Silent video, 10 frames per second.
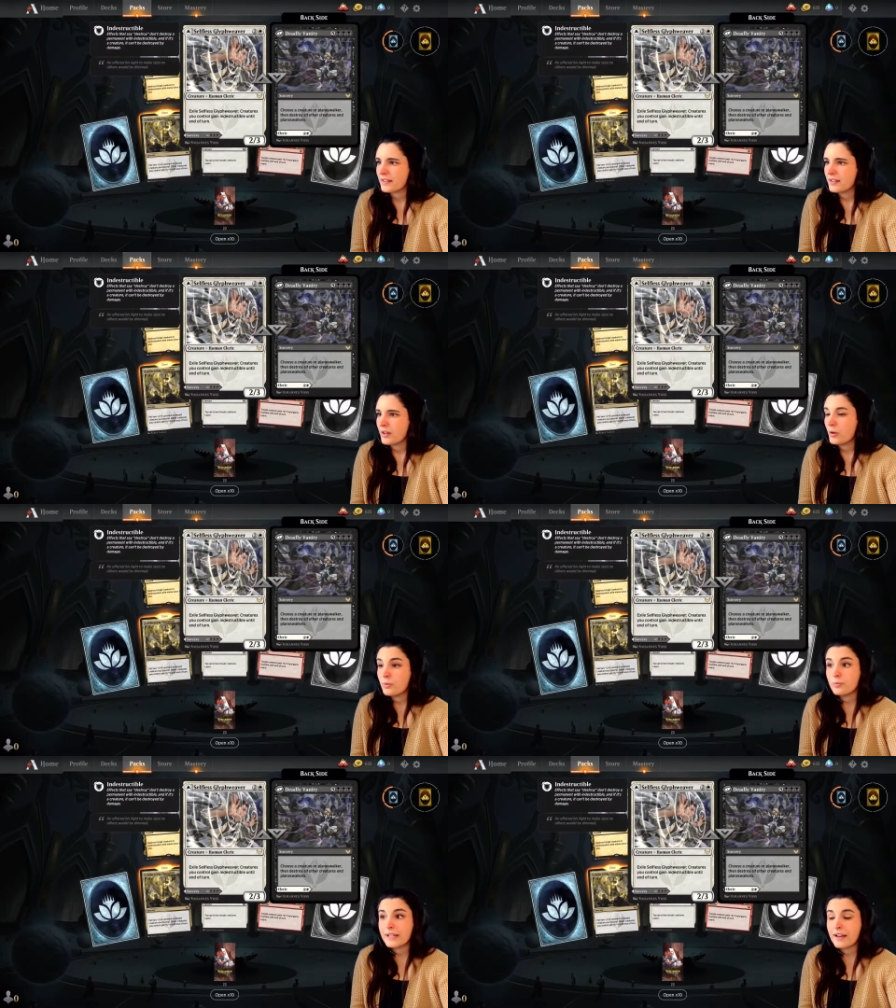Oh,
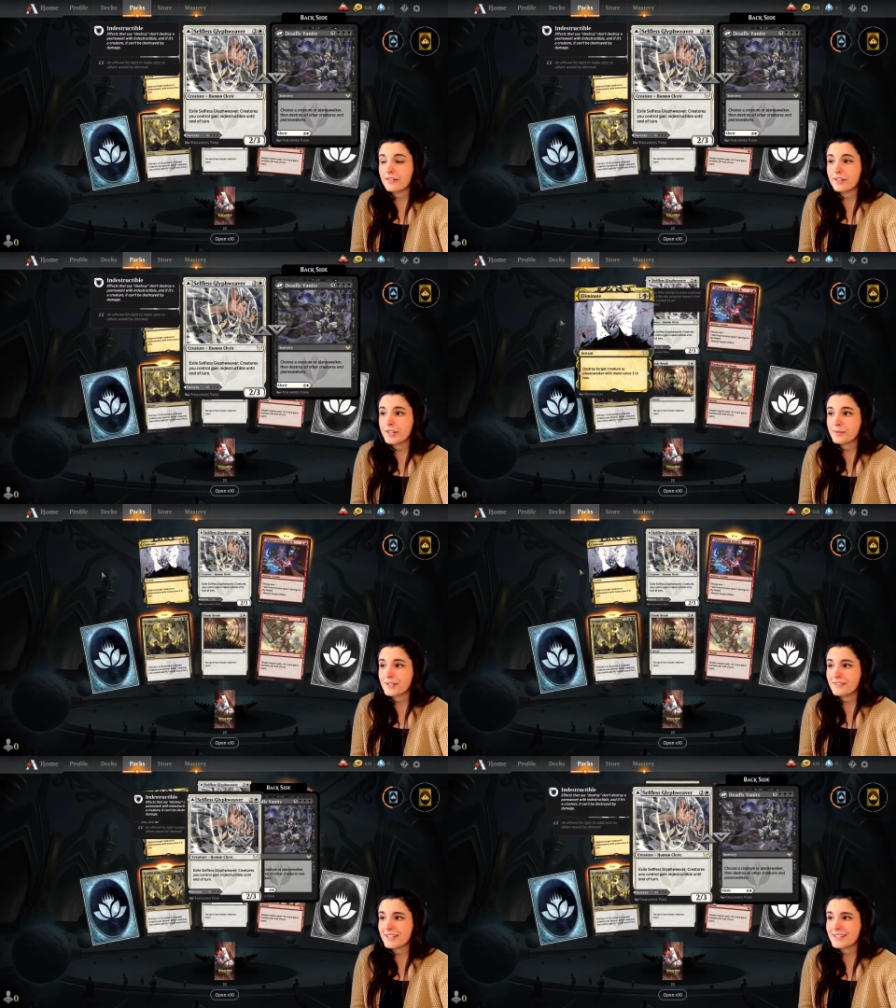we got another one
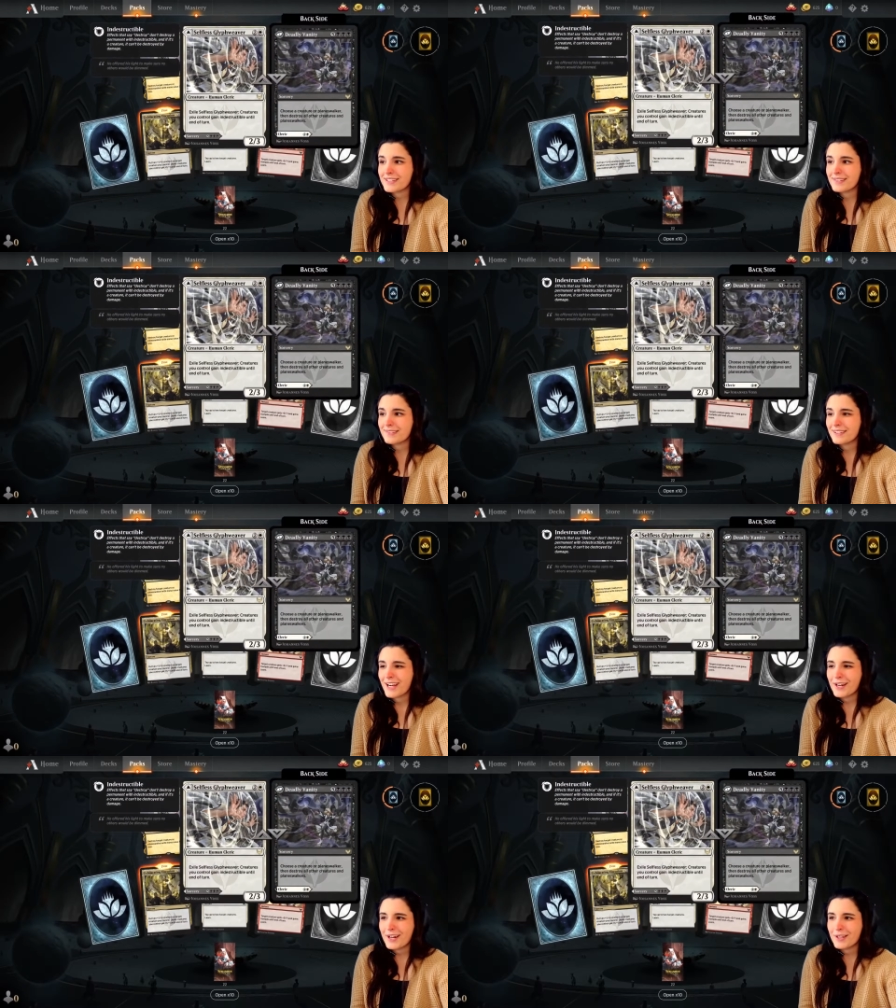of these.
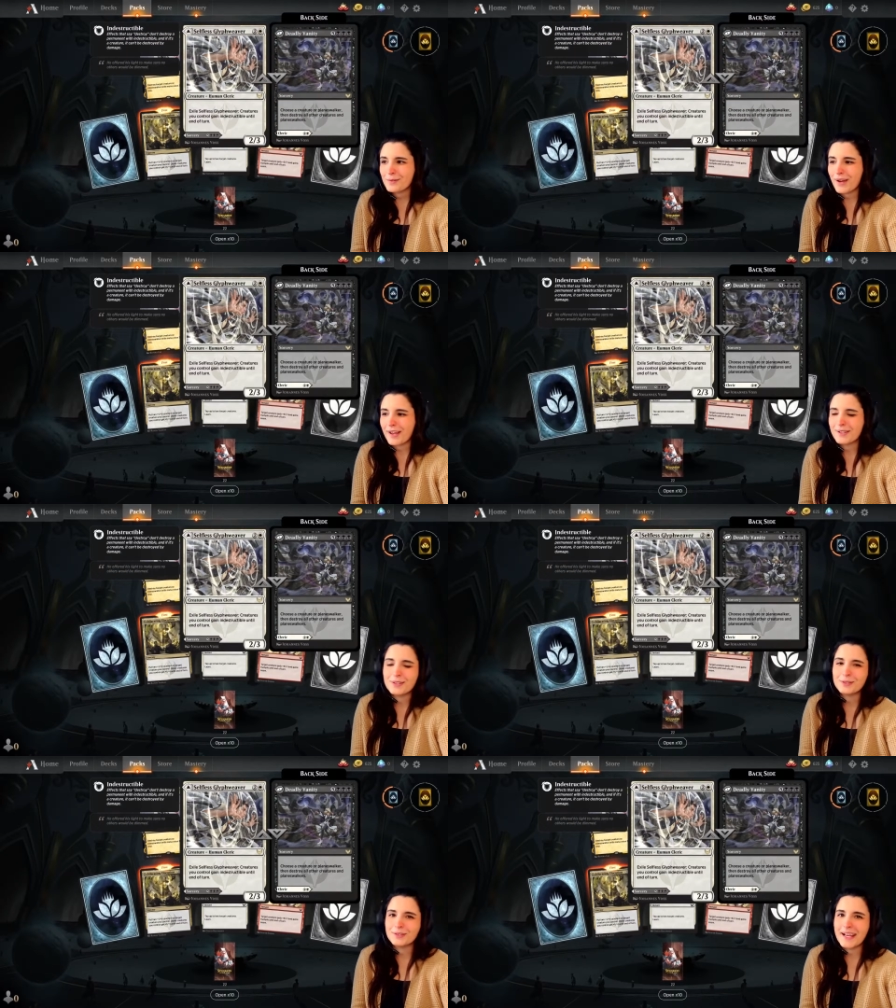Another one.
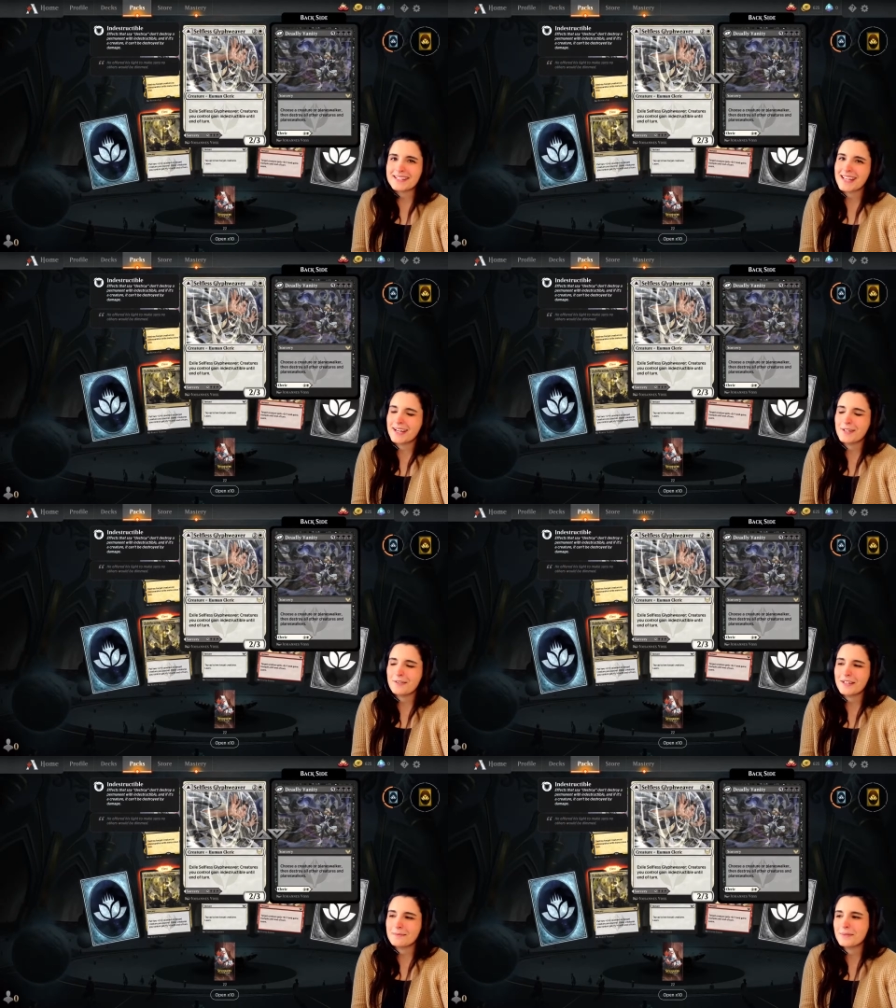Great. I know
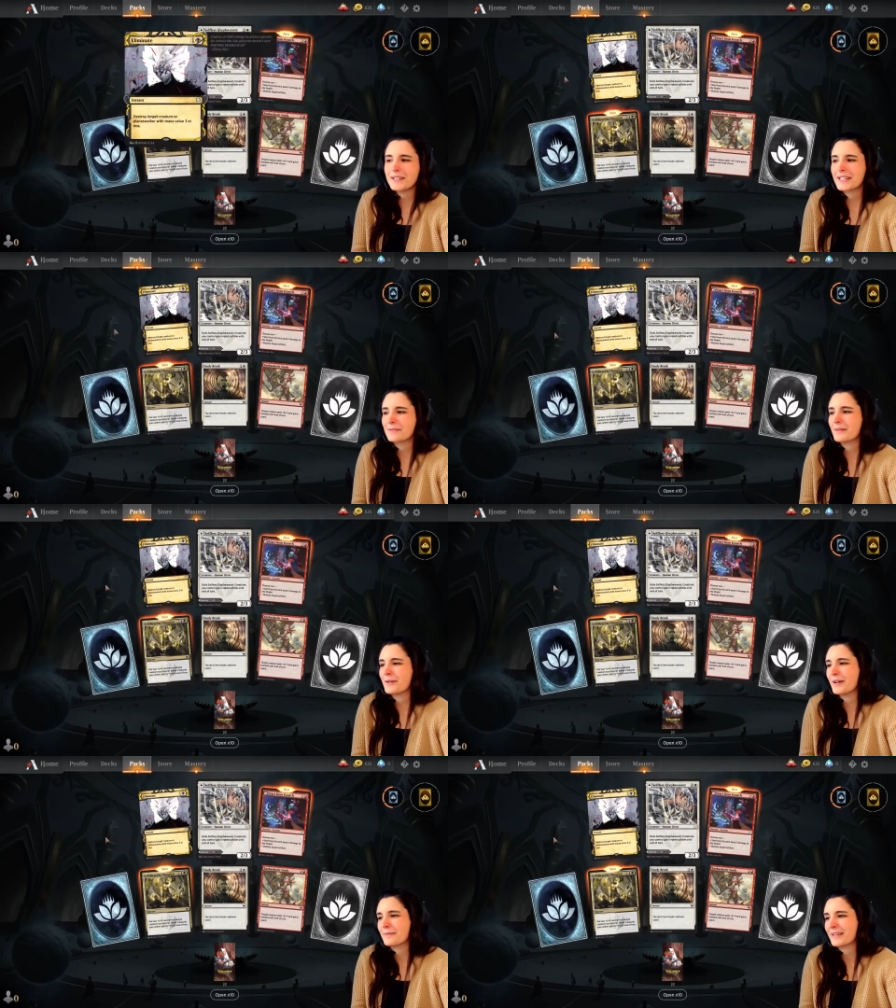what I'm putting in my
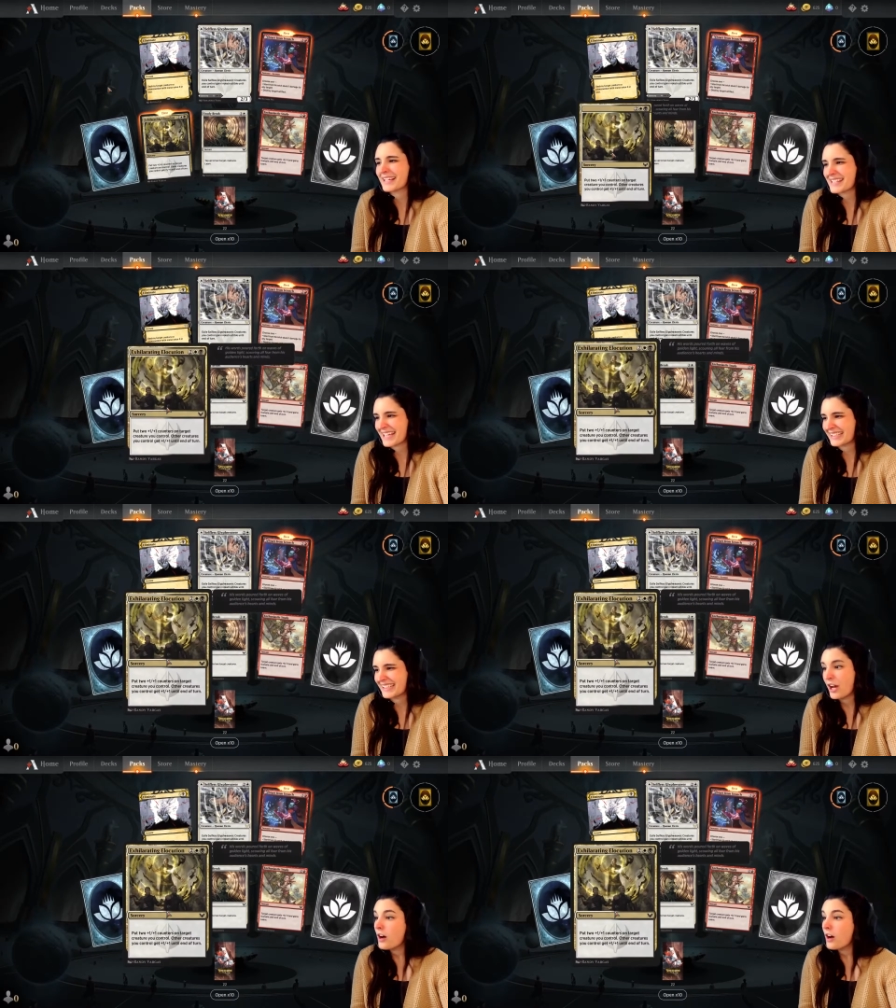white-black deck.